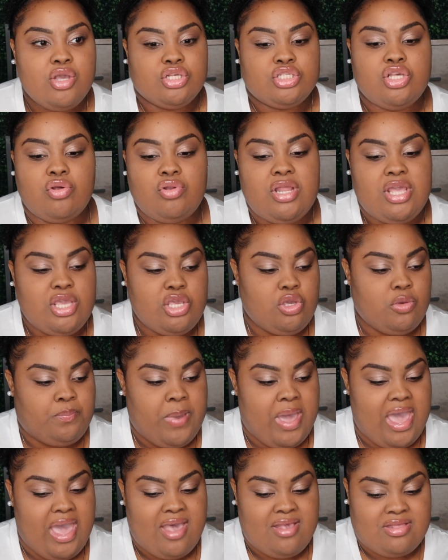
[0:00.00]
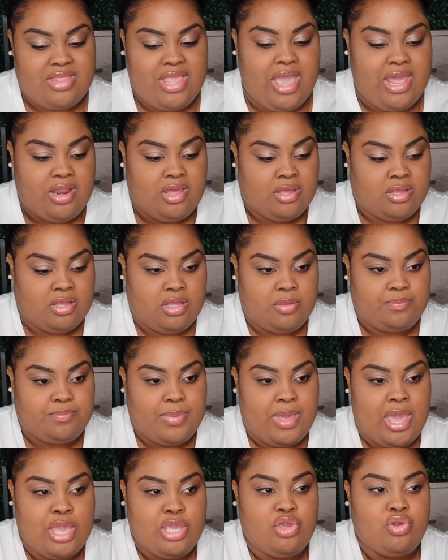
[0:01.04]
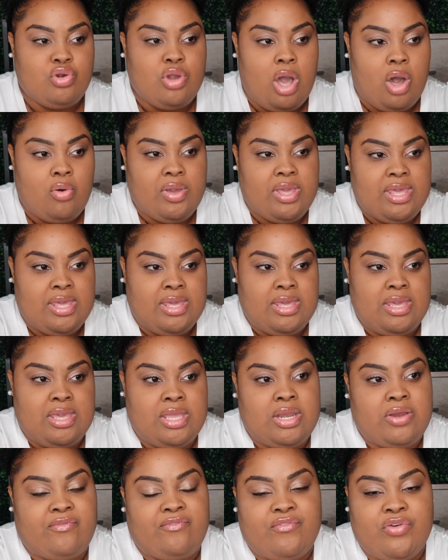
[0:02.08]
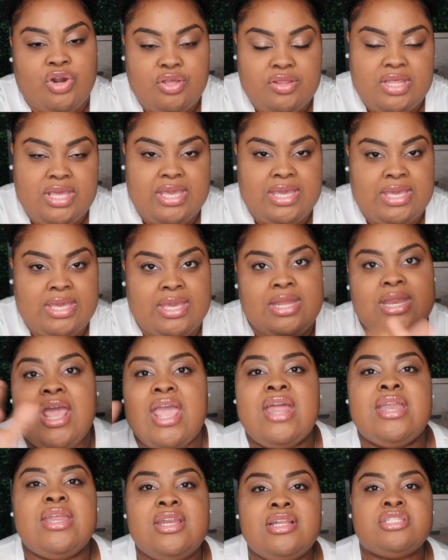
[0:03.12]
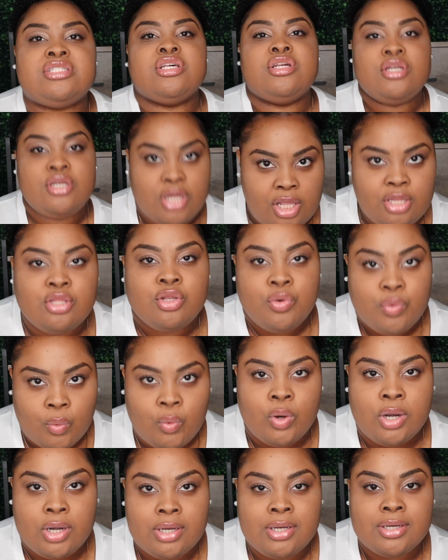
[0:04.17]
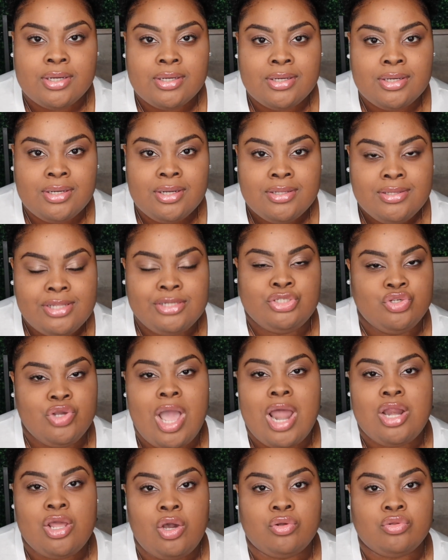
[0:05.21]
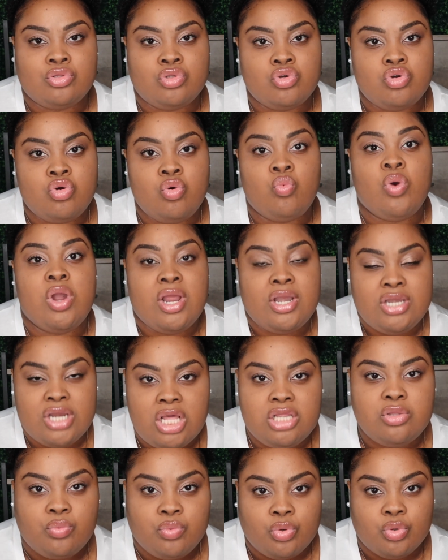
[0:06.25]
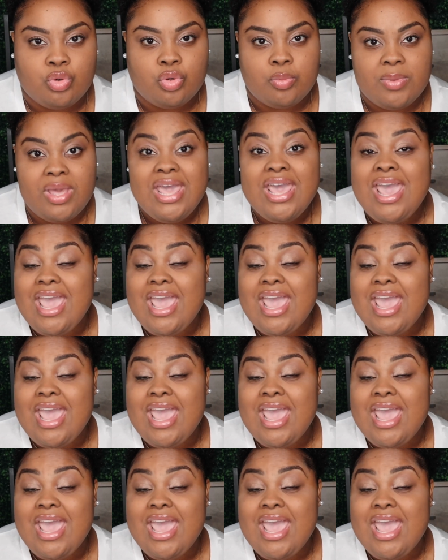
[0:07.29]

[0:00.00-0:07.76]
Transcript: So then you pass that up, and you go in, further in, and then it's another door that you got to go through, where another room.